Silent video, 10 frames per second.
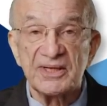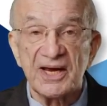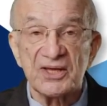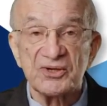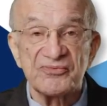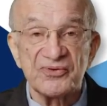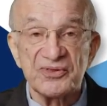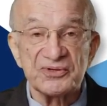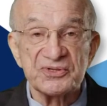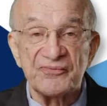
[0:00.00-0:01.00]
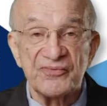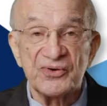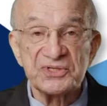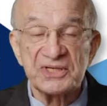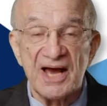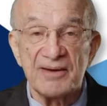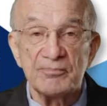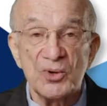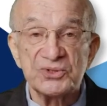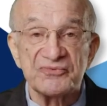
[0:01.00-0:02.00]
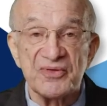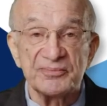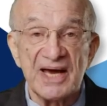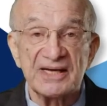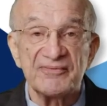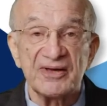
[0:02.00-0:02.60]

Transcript: together for the first time, most of them not